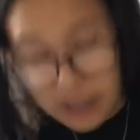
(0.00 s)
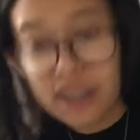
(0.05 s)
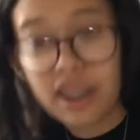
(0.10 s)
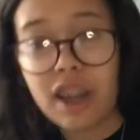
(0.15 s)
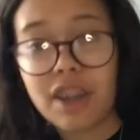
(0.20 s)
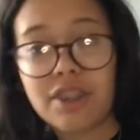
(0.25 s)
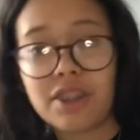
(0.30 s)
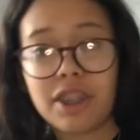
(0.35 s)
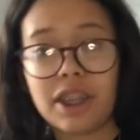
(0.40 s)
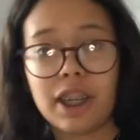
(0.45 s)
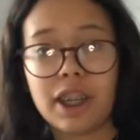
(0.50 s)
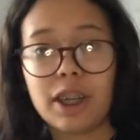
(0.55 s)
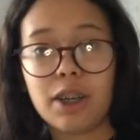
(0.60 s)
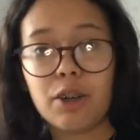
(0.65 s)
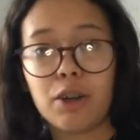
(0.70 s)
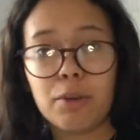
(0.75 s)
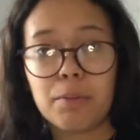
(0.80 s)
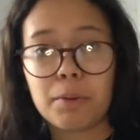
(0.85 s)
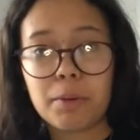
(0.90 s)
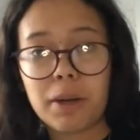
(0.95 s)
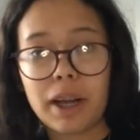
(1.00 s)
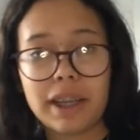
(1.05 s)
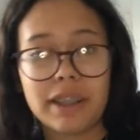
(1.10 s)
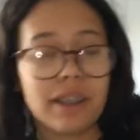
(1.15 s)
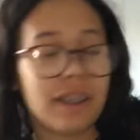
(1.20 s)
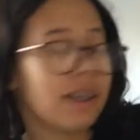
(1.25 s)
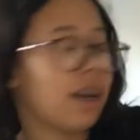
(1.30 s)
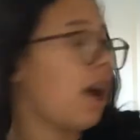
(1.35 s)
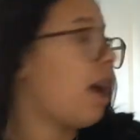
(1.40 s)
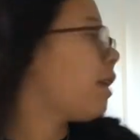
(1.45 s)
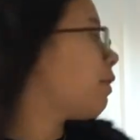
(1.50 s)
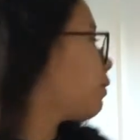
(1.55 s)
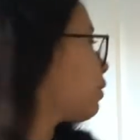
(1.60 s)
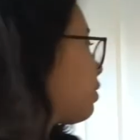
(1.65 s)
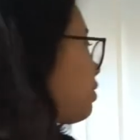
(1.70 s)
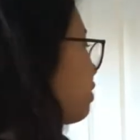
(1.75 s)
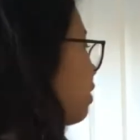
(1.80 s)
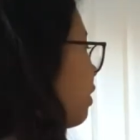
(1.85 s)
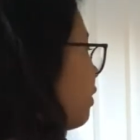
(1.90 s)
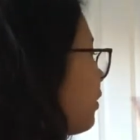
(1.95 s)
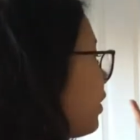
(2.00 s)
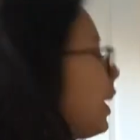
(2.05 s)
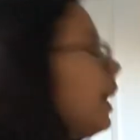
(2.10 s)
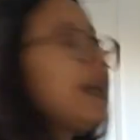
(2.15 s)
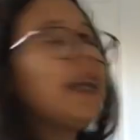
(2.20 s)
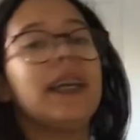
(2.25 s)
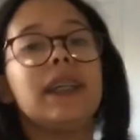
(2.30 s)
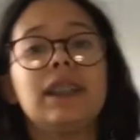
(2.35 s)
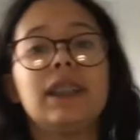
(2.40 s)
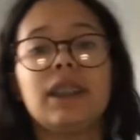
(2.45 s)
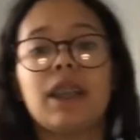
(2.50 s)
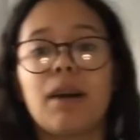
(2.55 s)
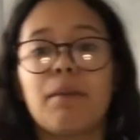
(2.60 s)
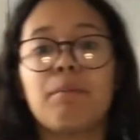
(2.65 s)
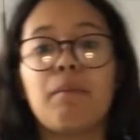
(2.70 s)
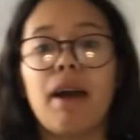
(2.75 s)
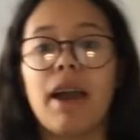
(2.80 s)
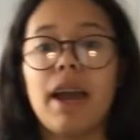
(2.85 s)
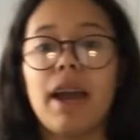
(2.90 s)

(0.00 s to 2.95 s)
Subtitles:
nicely incorporated. I've also heated up my